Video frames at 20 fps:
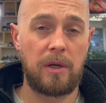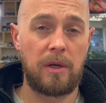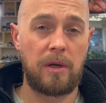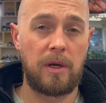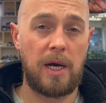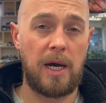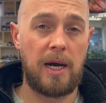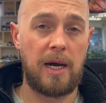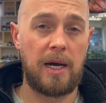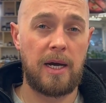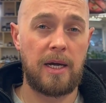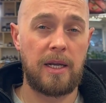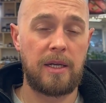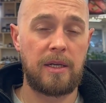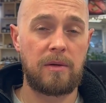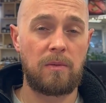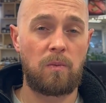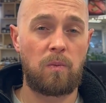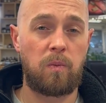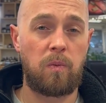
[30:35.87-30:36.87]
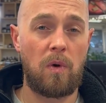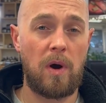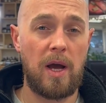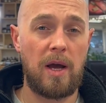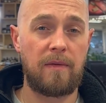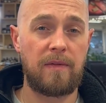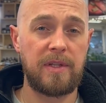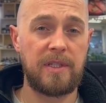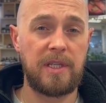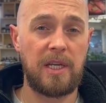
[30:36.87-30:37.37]
And
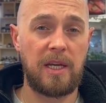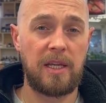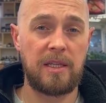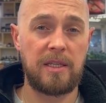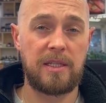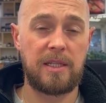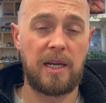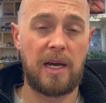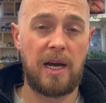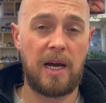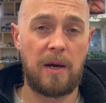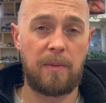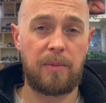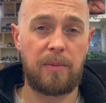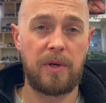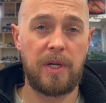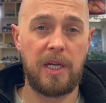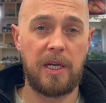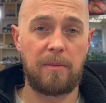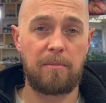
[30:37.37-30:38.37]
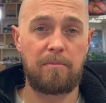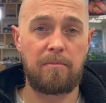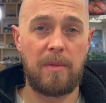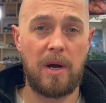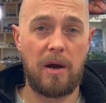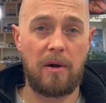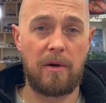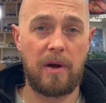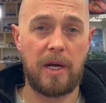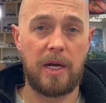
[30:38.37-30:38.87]
whatever tends to happen in
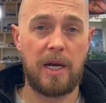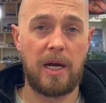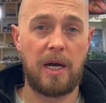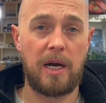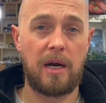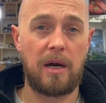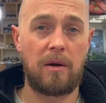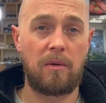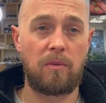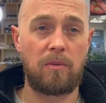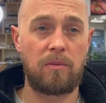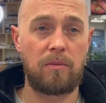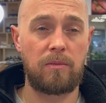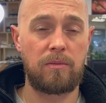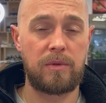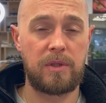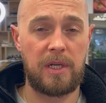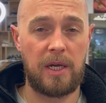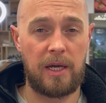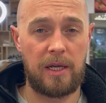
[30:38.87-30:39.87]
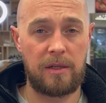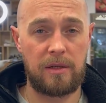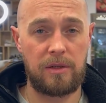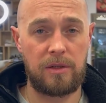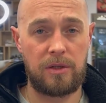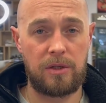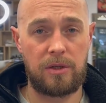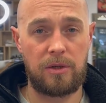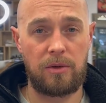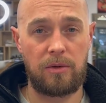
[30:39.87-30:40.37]
America
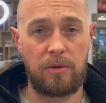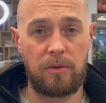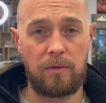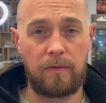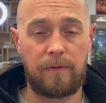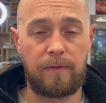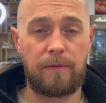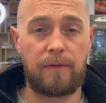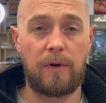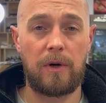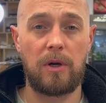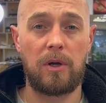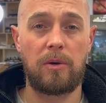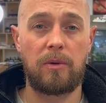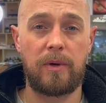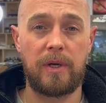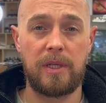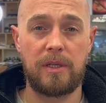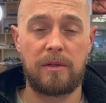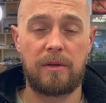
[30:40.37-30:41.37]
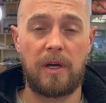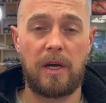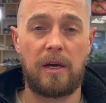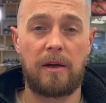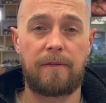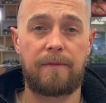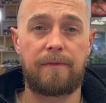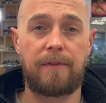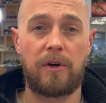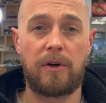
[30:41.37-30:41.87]
tends to follow it,
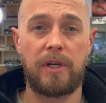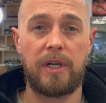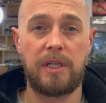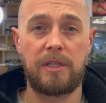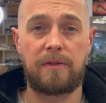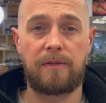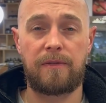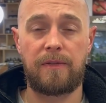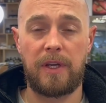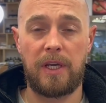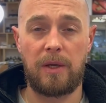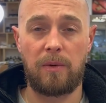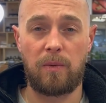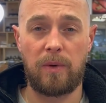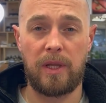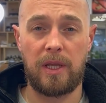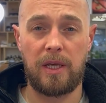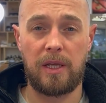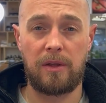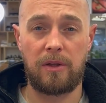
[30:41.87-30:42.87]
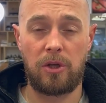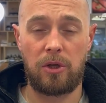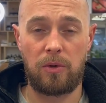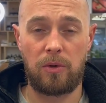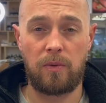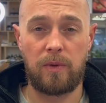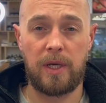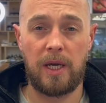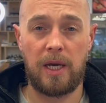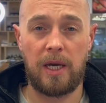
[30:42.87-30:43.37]
find its feet within
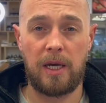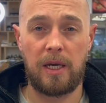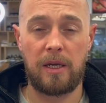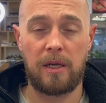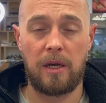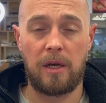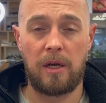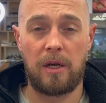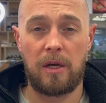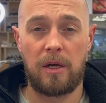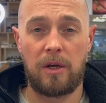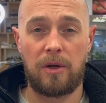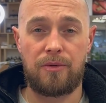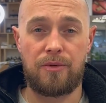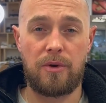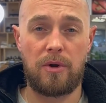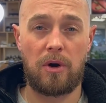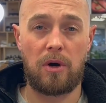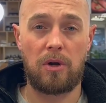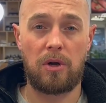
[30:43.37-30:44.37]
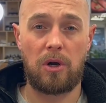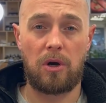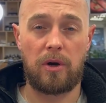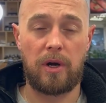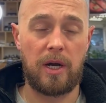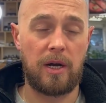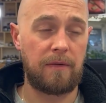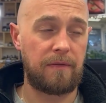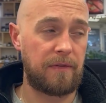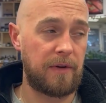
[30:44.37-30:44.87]
the UK not
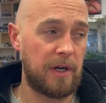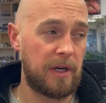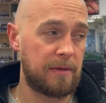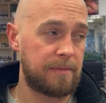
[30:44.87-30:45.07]
long after.